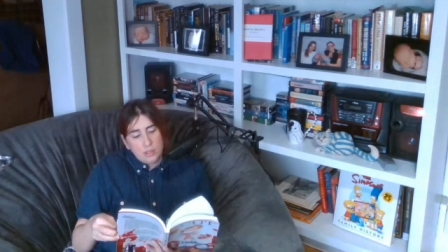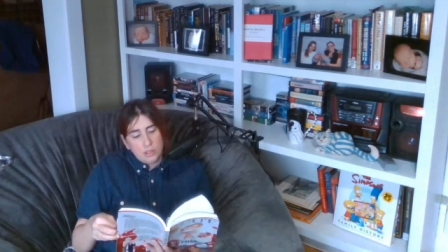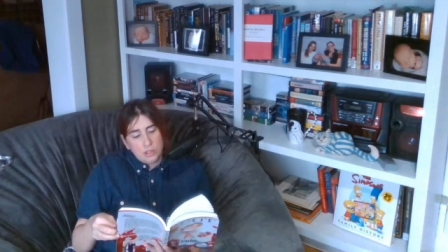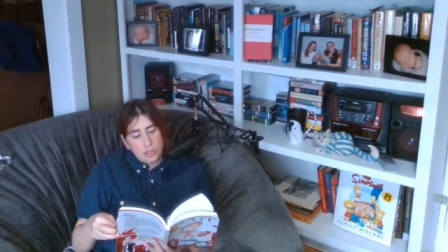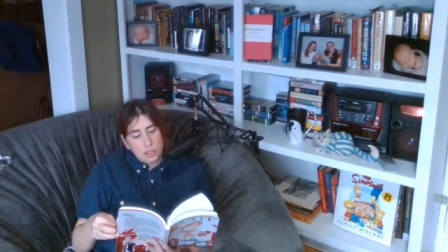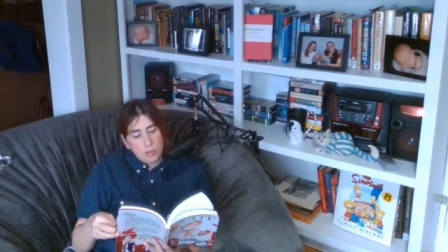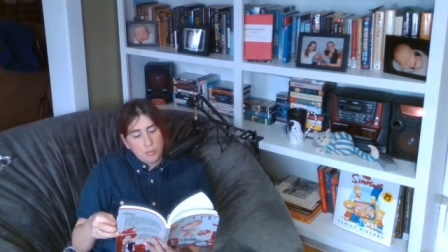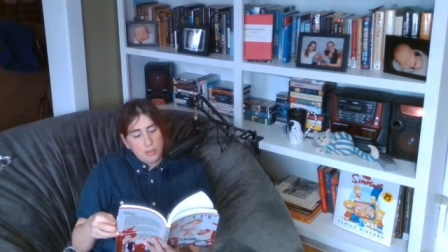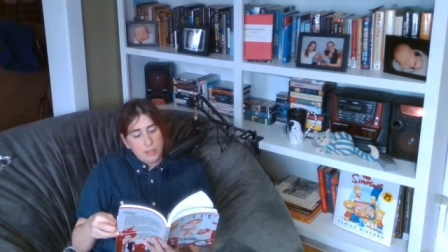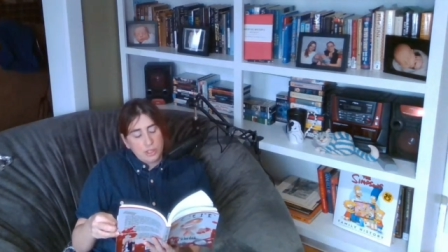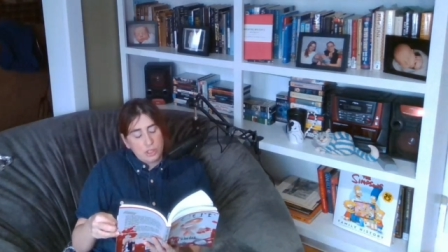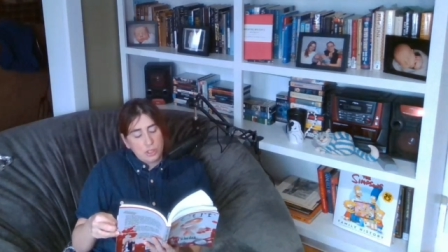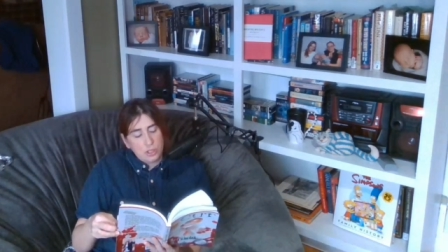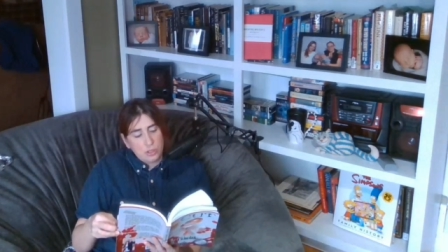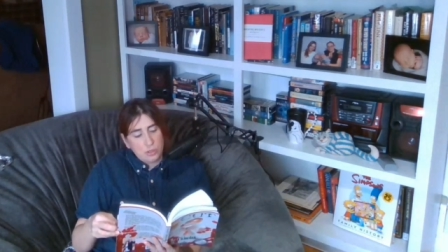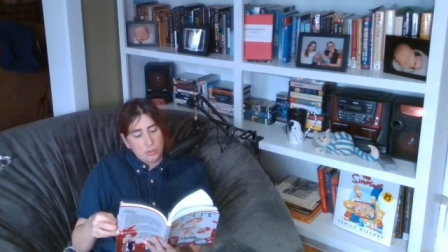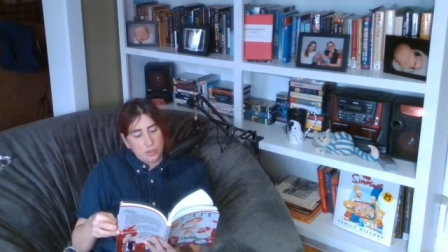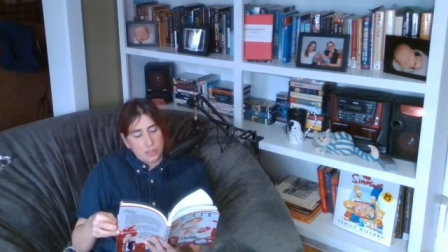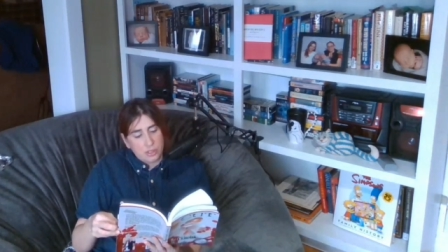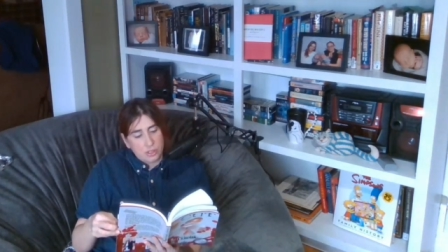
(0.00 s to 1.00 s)
She reached
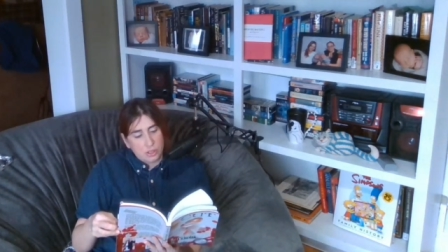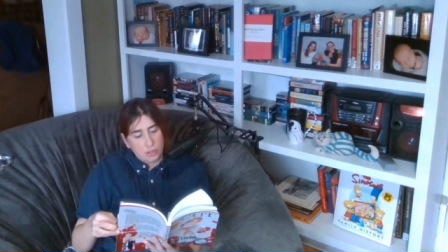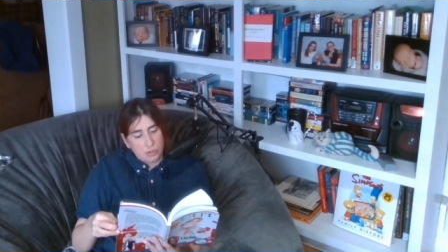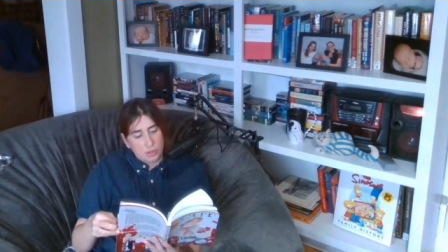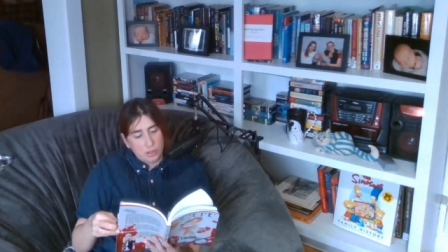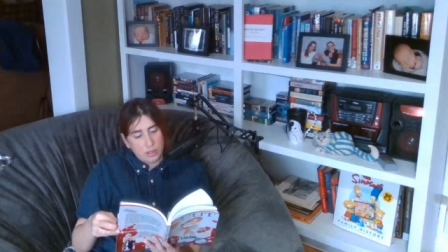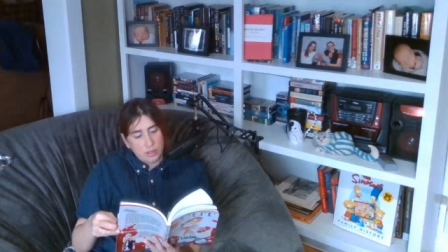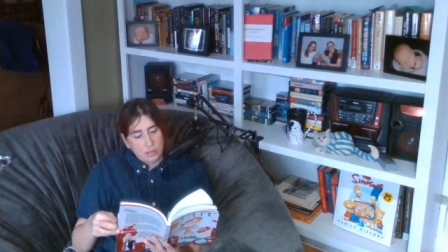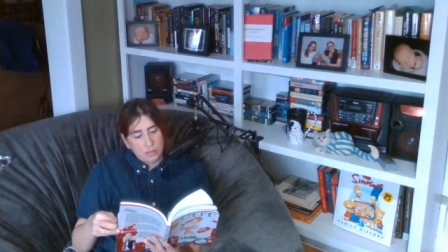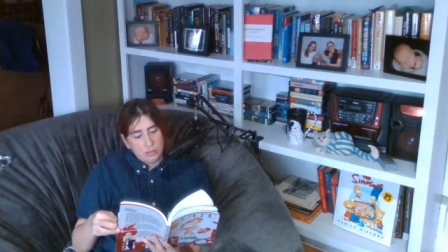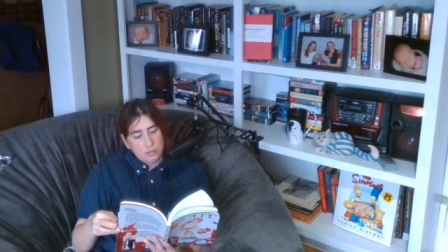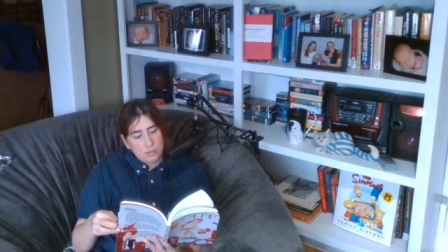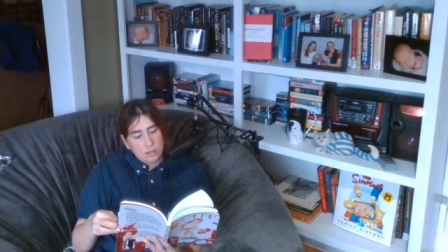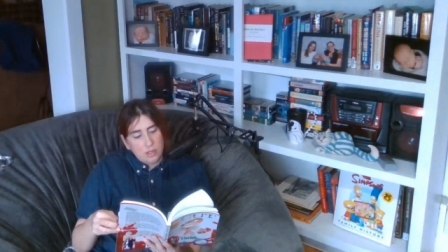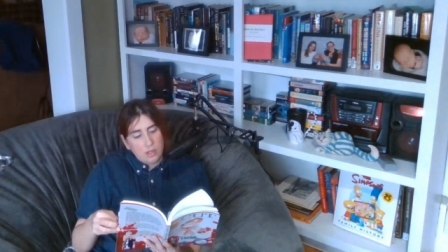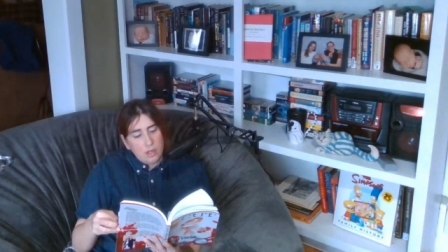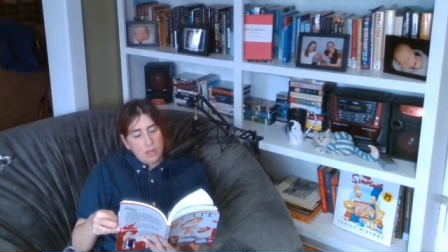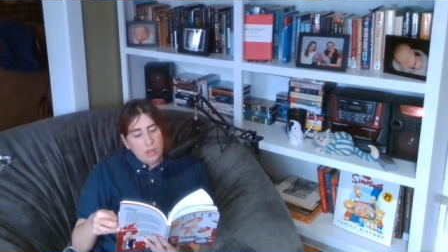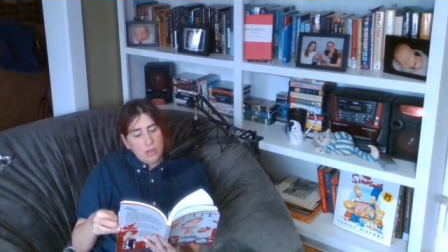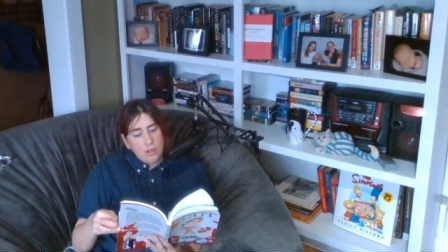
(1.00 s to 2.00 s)
the drugstore.
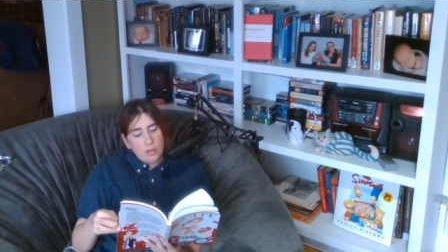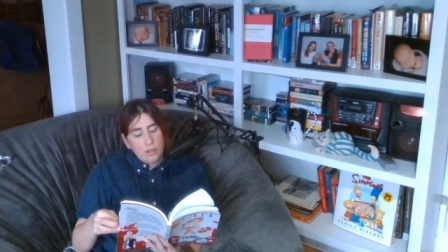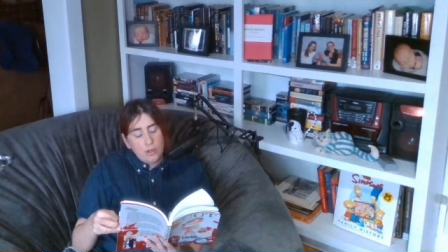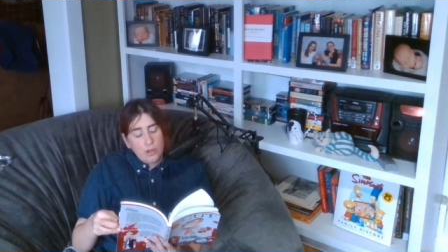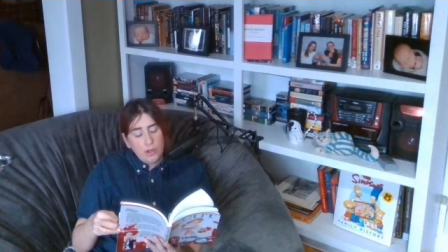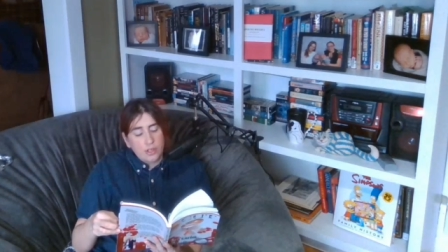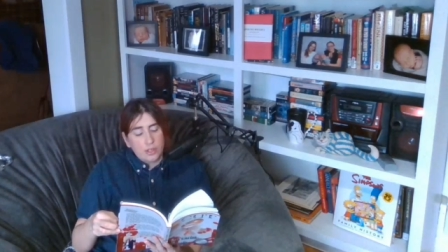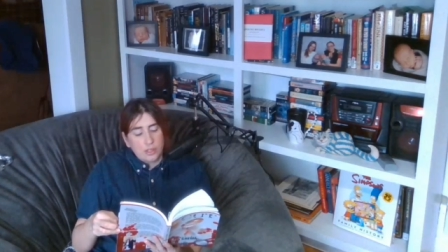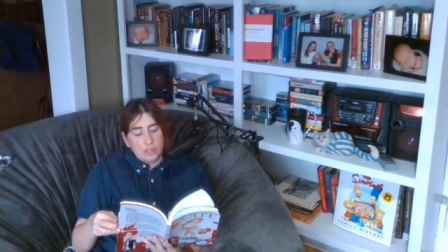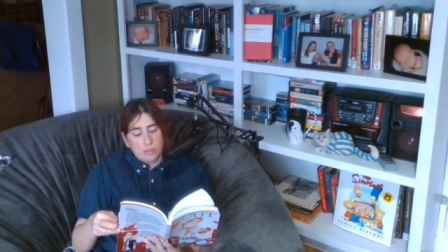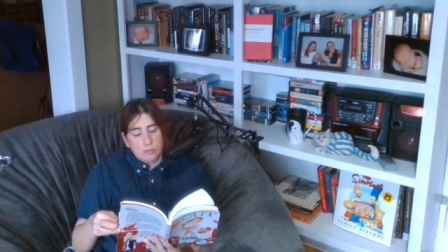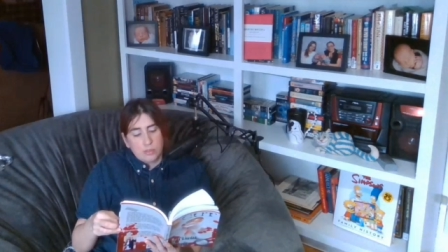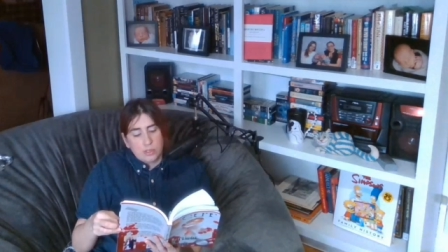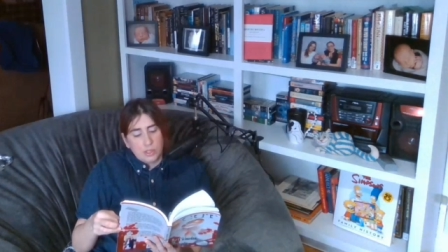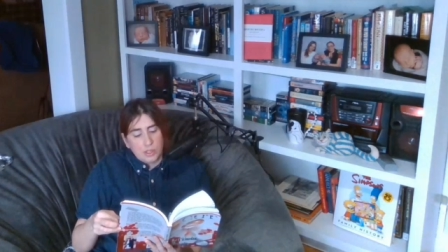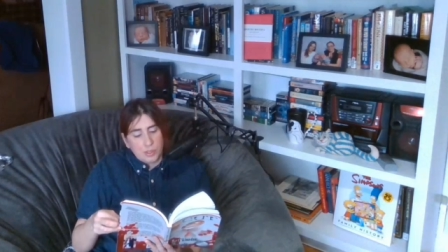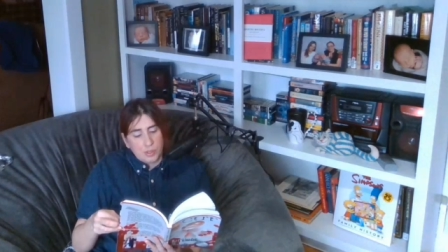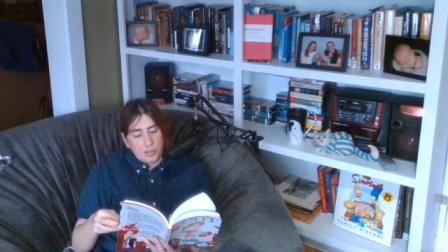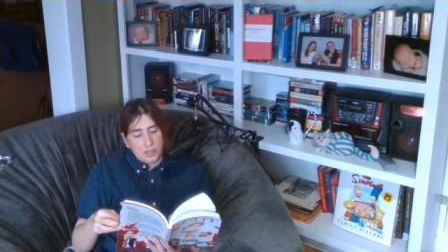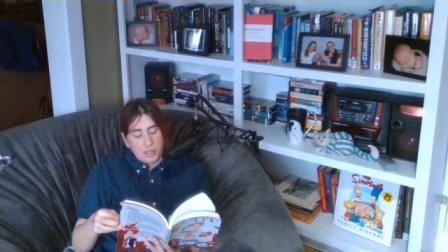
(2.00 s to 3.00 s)
Hers was
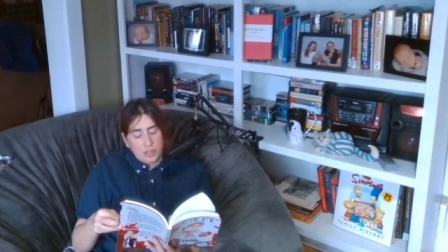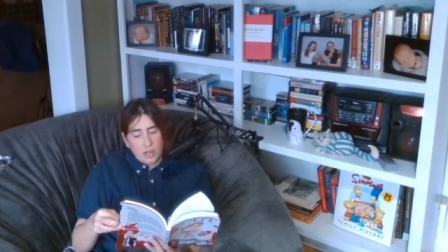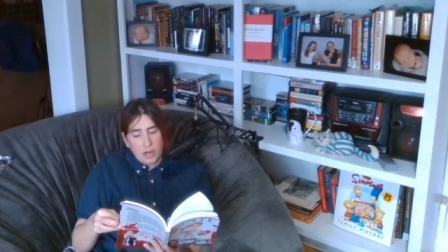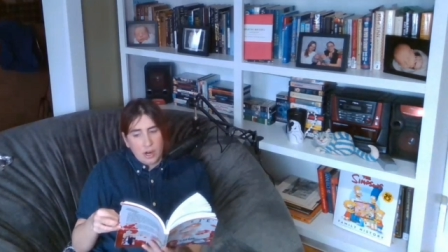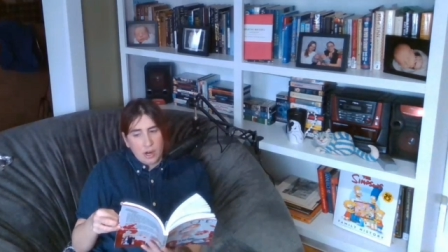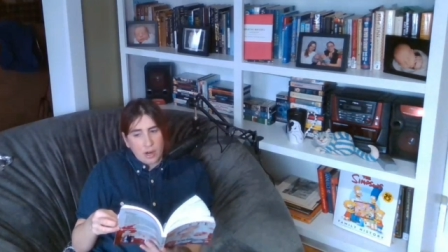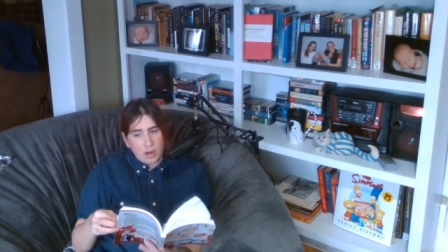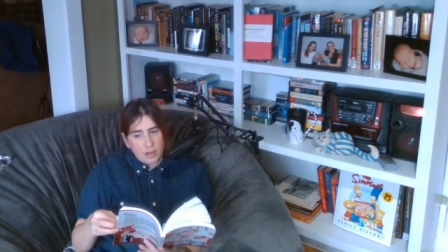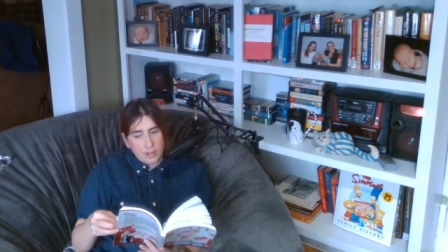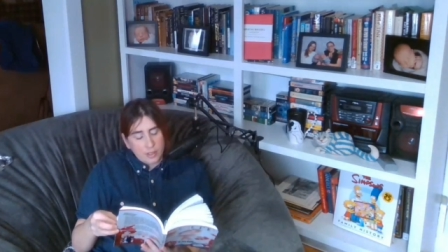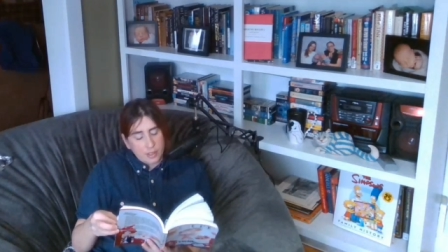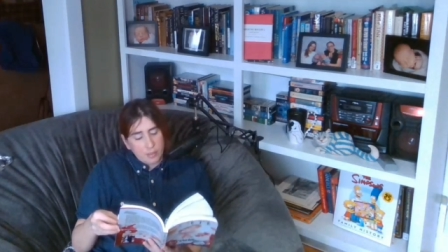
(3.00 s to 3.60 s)
the only car